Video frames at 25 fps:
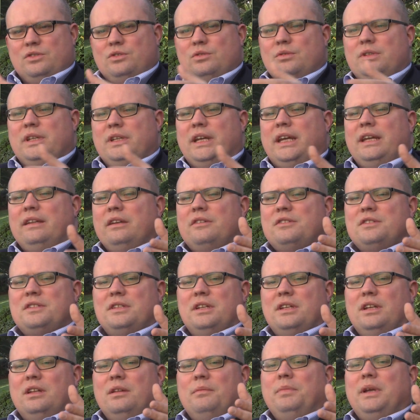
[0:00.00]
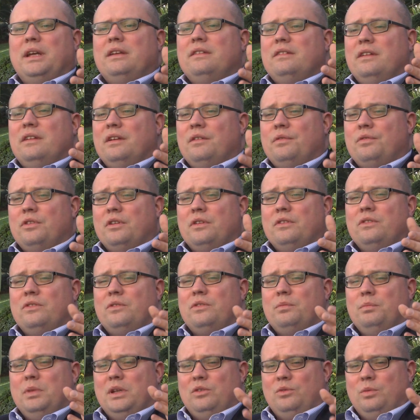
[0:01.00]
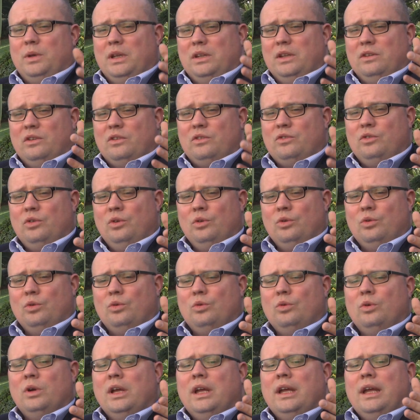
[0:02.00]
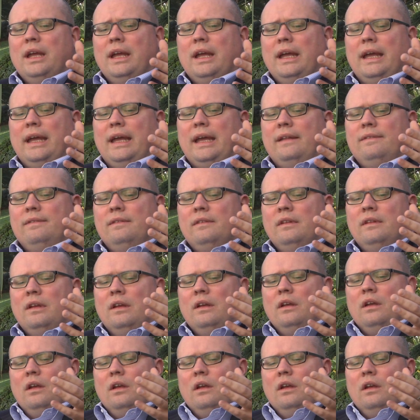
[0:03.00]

Today there's still a big difference between the two, and